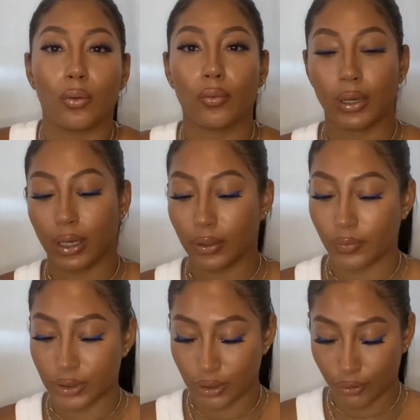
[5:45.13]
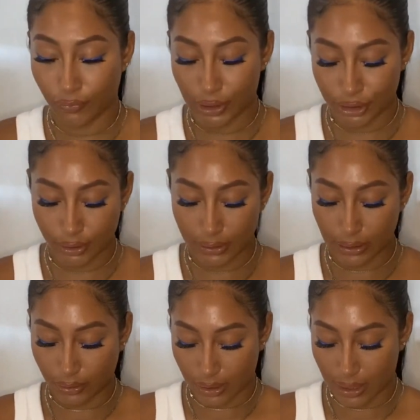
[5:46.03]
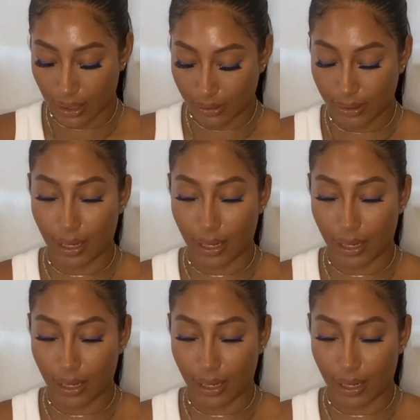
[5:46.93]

When I was originally looking at it,